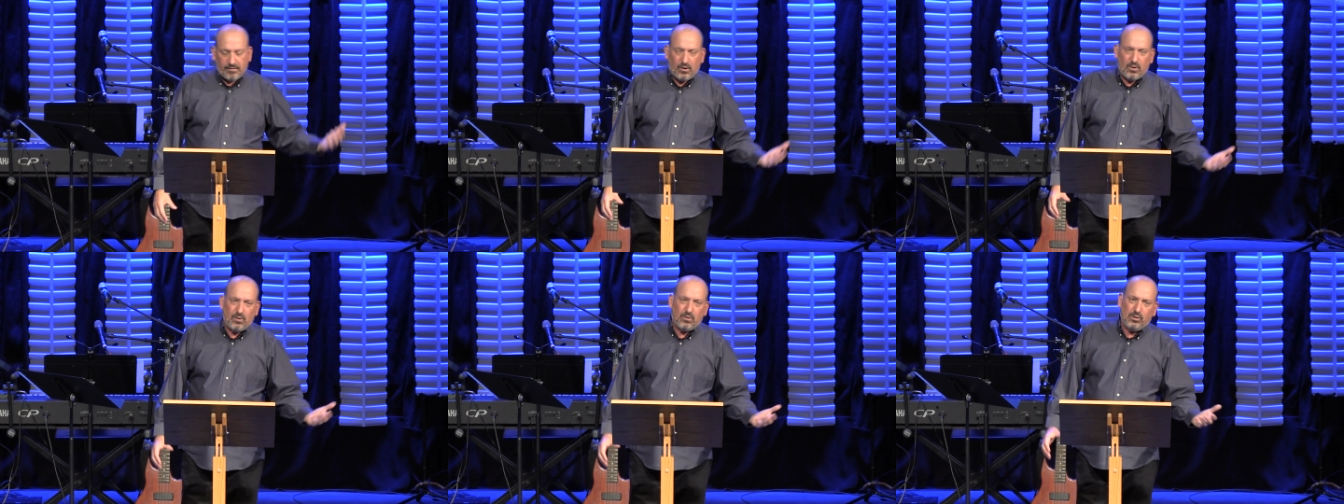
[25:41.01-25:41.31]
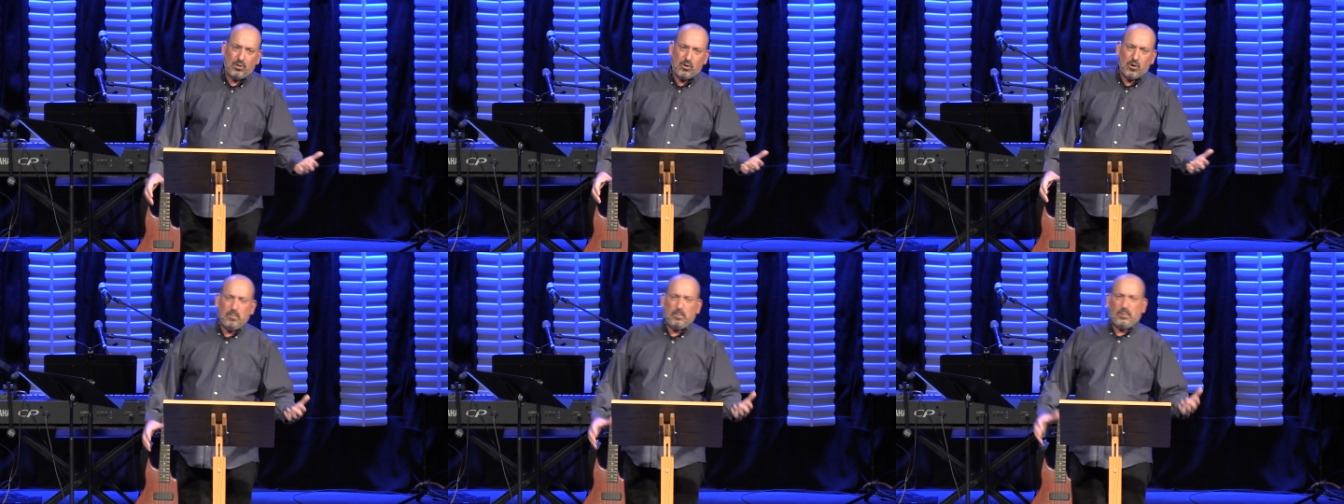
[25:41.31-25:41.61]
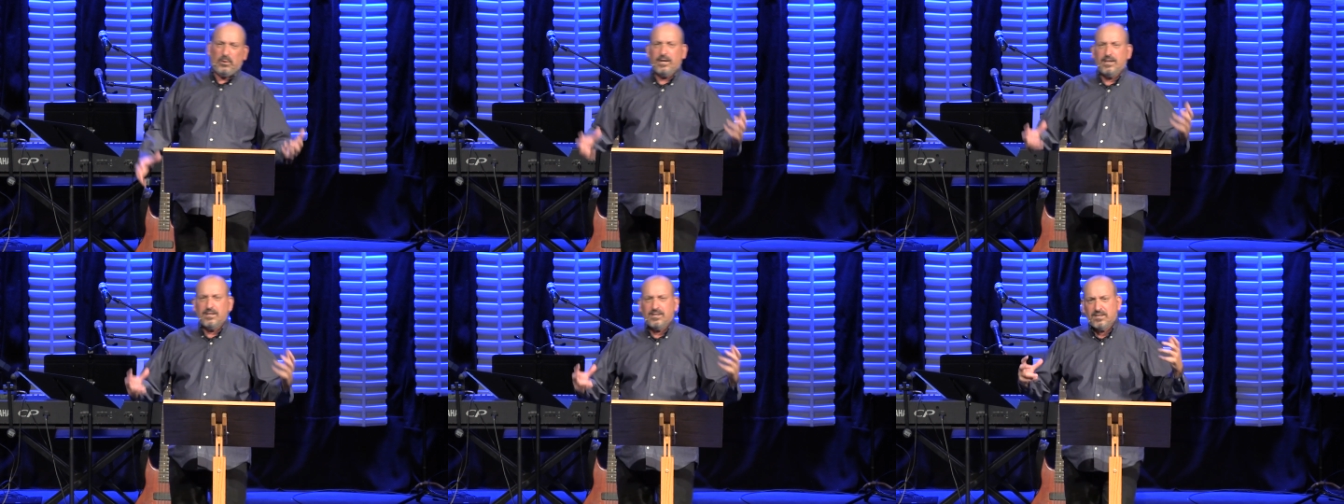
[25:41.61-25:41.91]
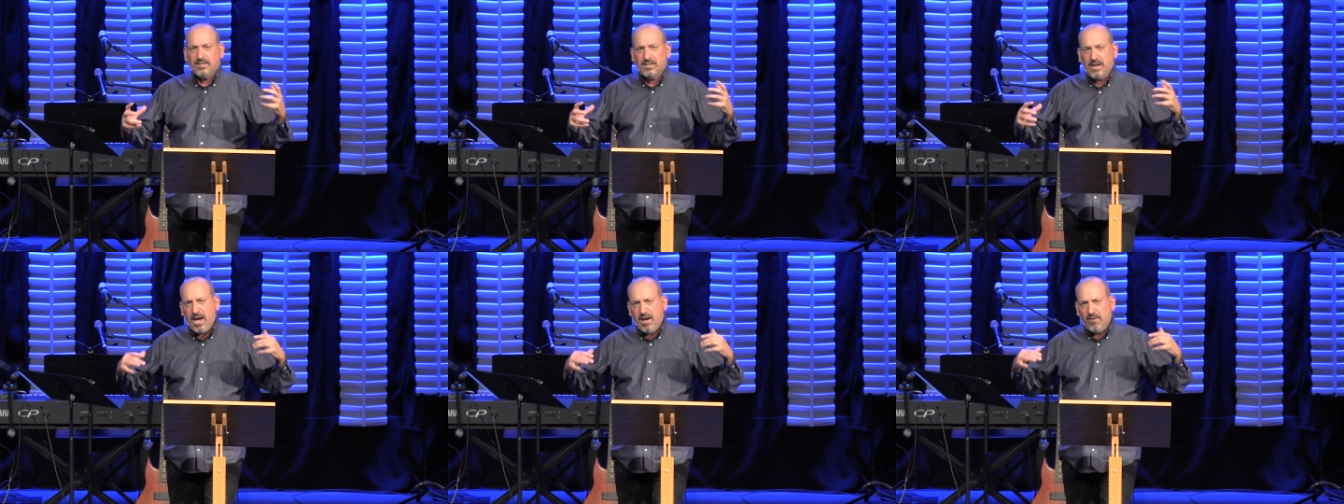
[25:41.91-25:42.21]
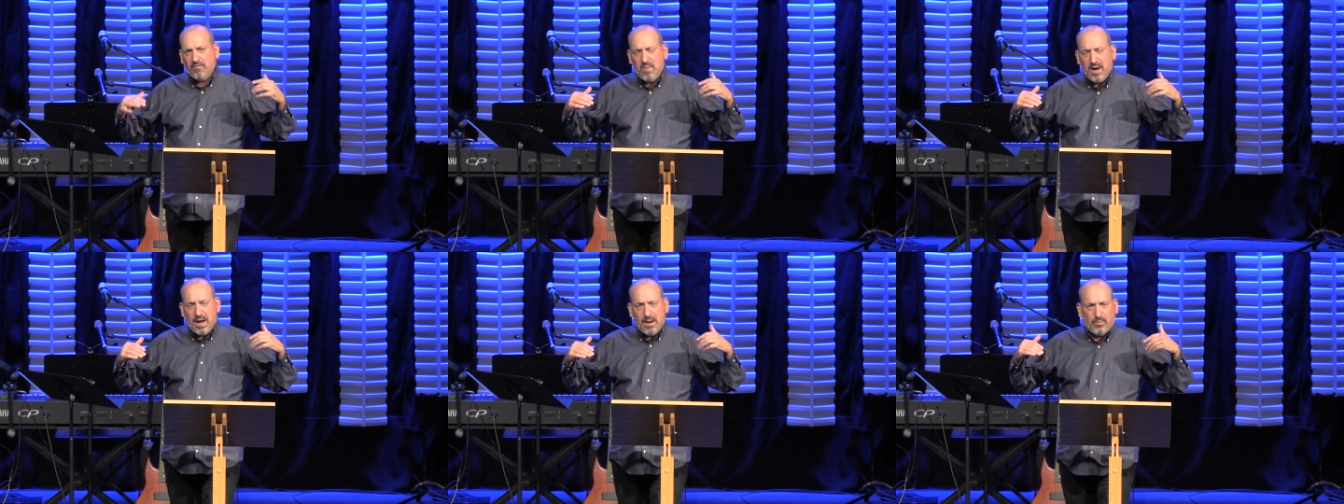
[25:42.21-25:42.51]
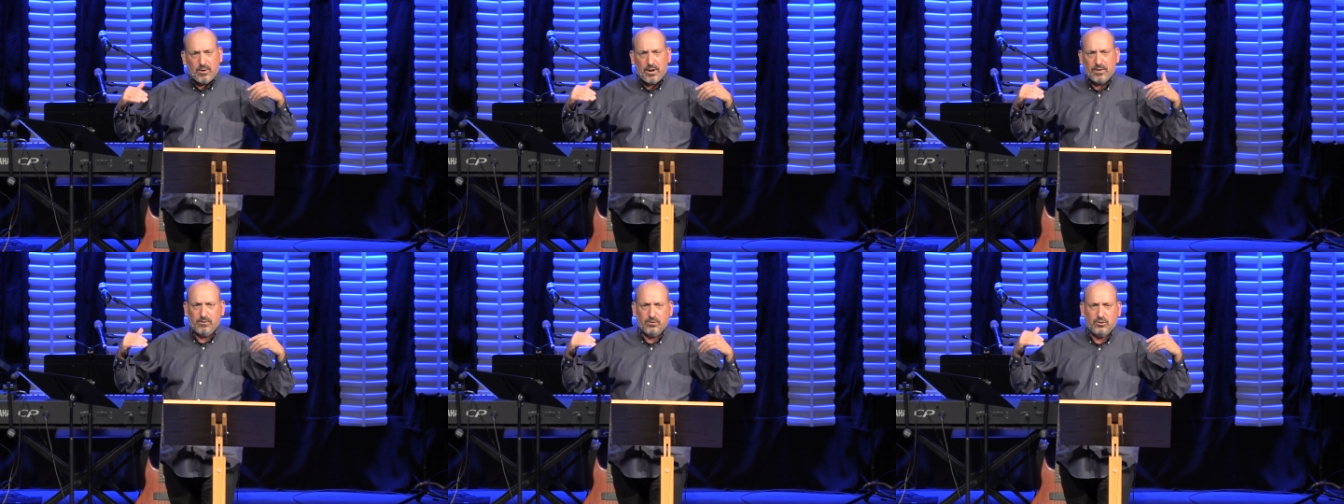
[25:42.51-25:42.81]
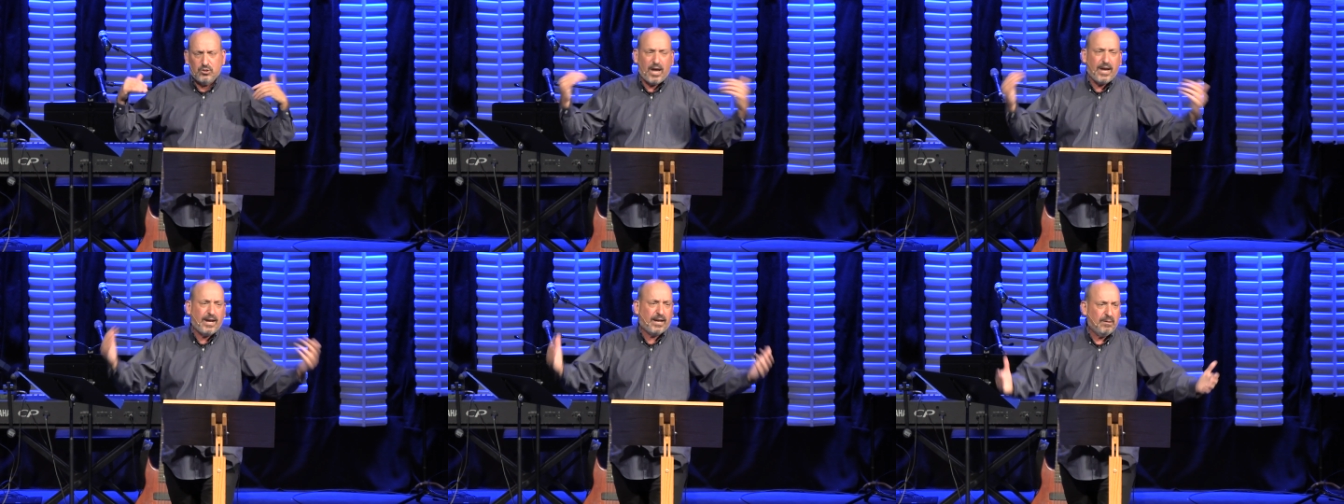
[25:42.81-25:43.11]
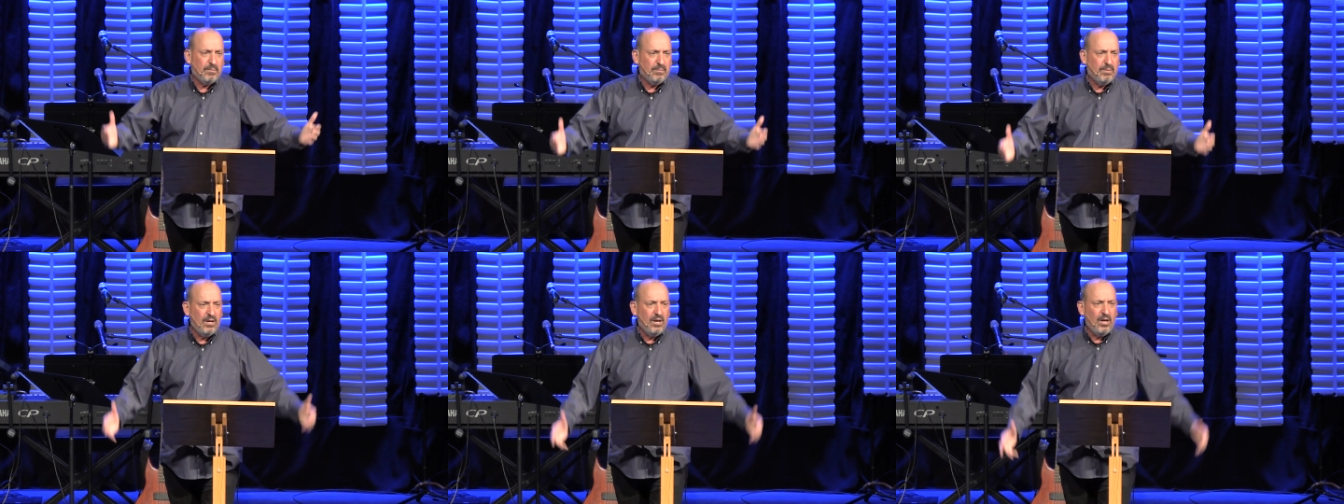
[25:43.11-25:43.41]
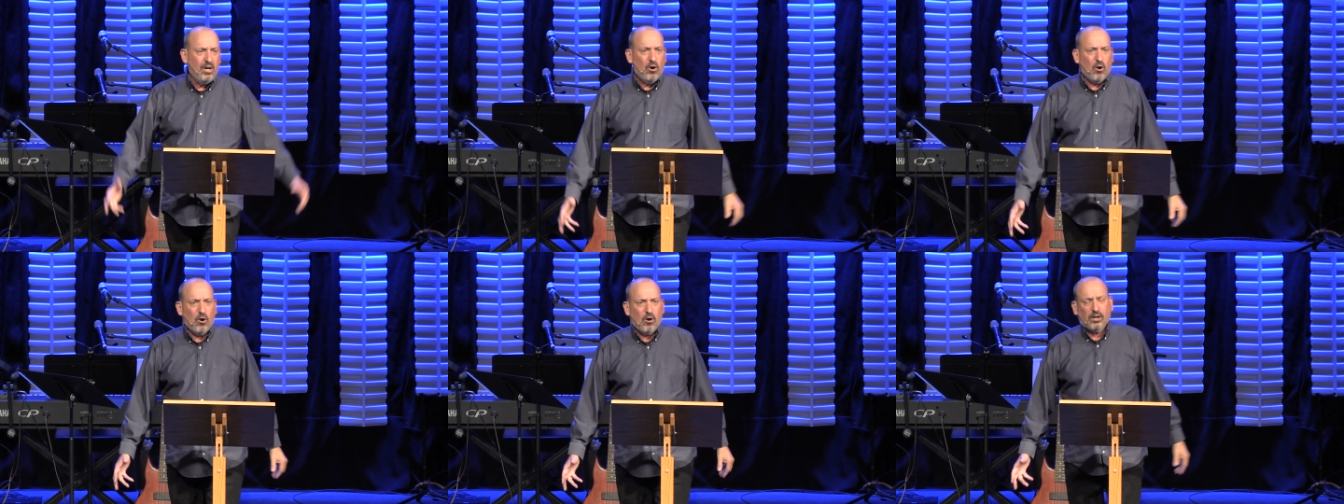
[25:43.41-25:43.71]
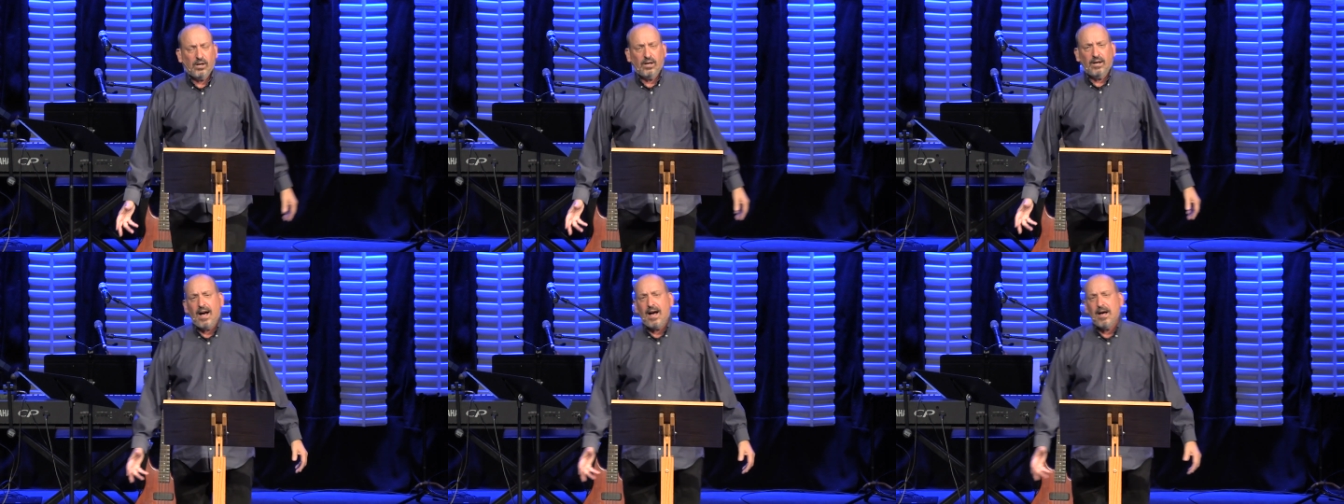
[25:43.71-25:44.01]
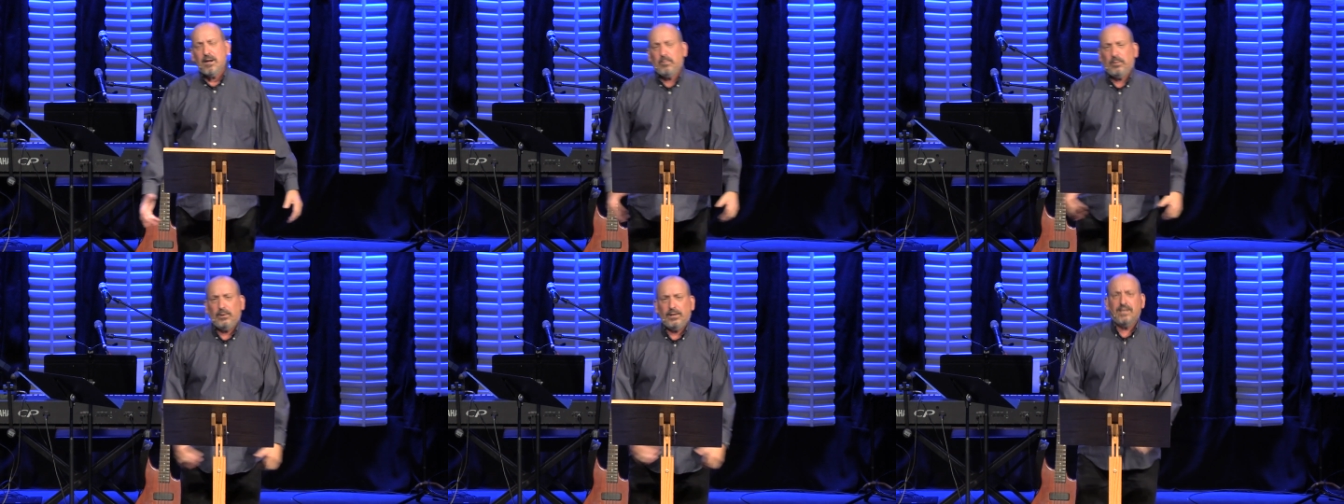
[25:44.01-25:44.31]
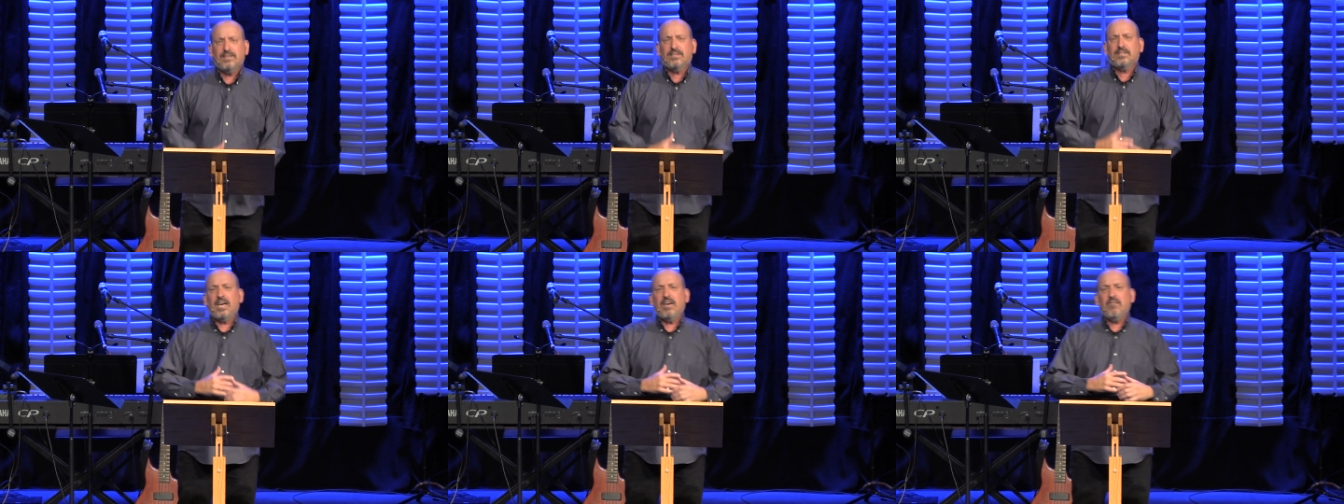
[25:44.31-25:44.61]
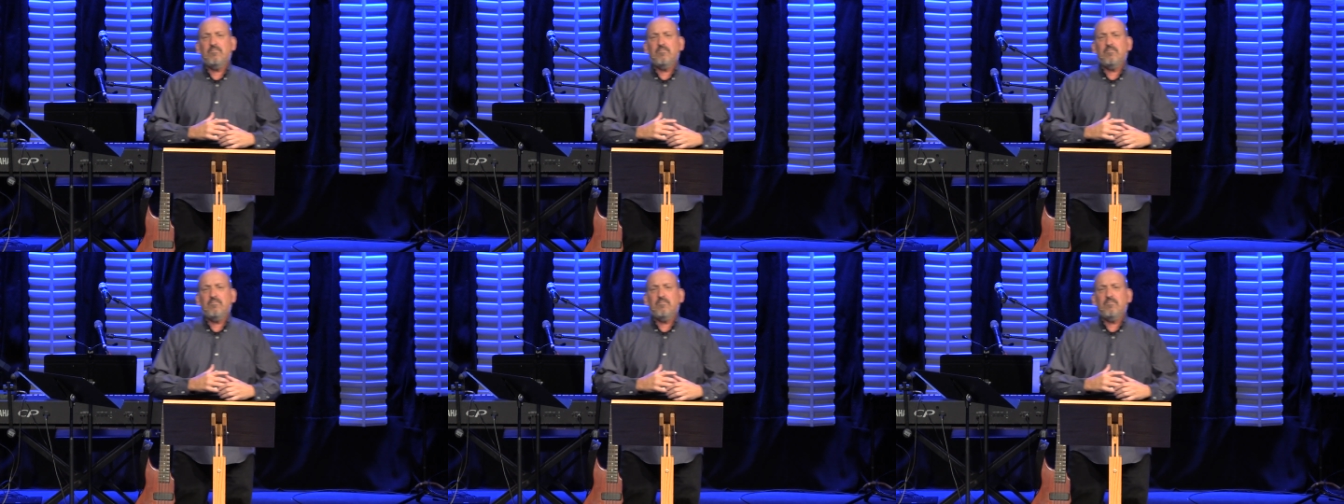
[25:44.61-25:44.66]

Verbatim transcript: oh, Lord, please save my brother Jacob, or God, please save